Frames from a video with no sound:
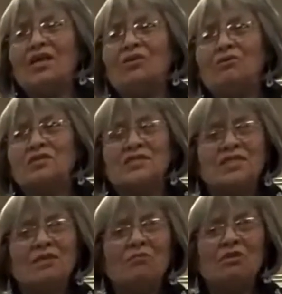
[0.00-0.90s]
Go to
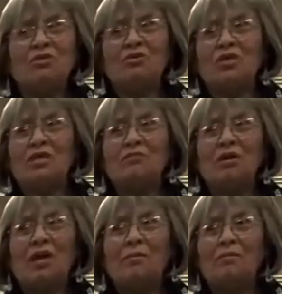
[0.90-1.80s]
sleep in your little,
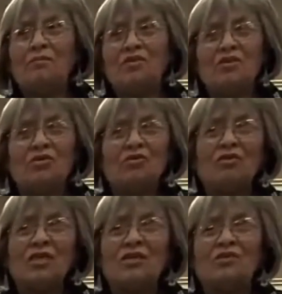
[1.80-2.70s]
paper, your
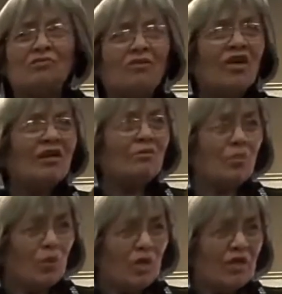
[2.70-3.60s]
little cradle
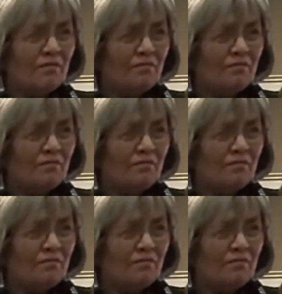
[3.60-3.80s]
board.